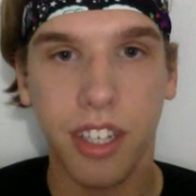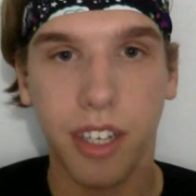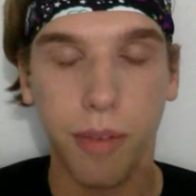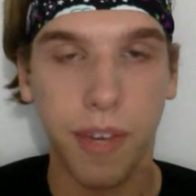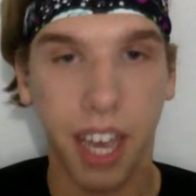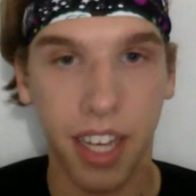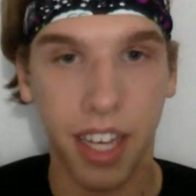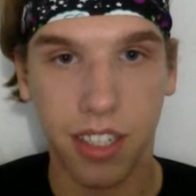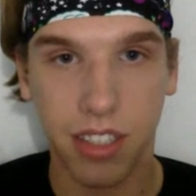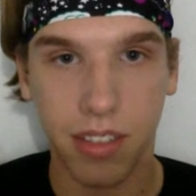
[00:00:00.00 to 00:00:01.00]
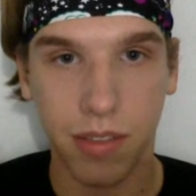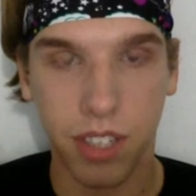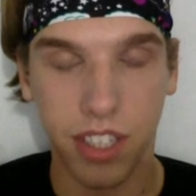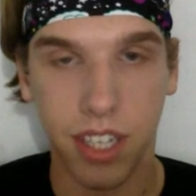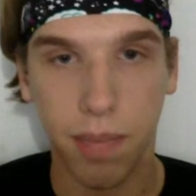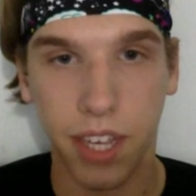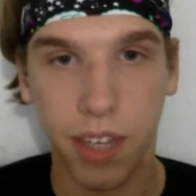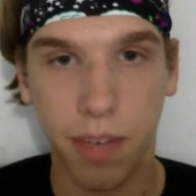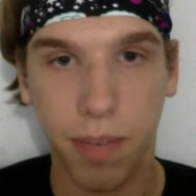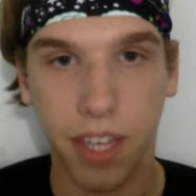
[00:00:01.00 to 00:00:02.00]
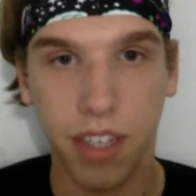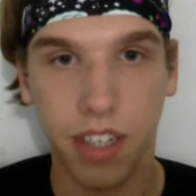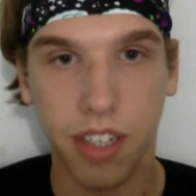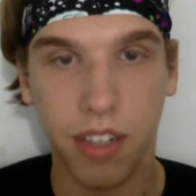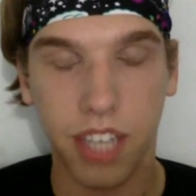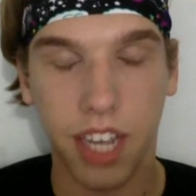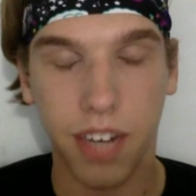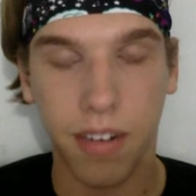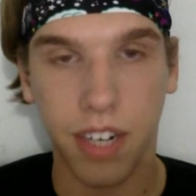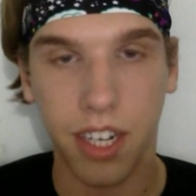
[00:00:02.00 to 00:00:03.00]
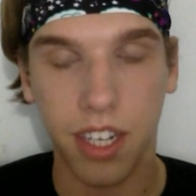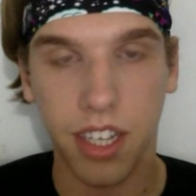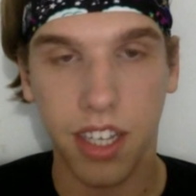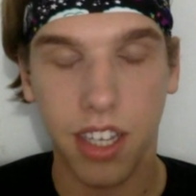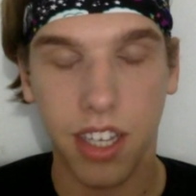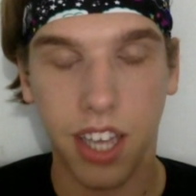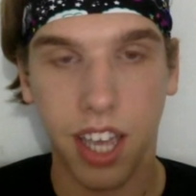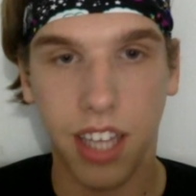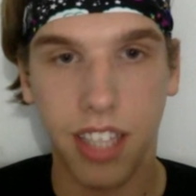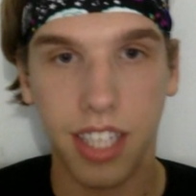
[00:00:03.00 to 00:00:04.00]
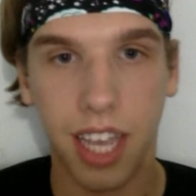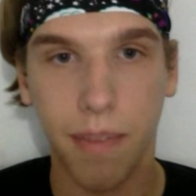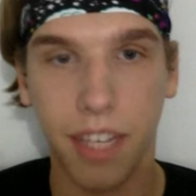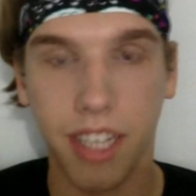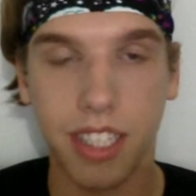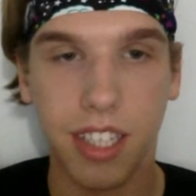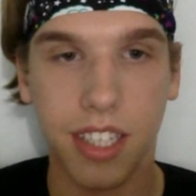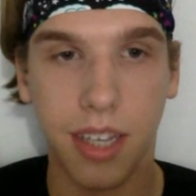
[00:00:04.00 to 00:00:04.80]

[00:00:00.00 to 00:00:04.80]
Hooping Idol, which is done by hooping.org, and I placed in the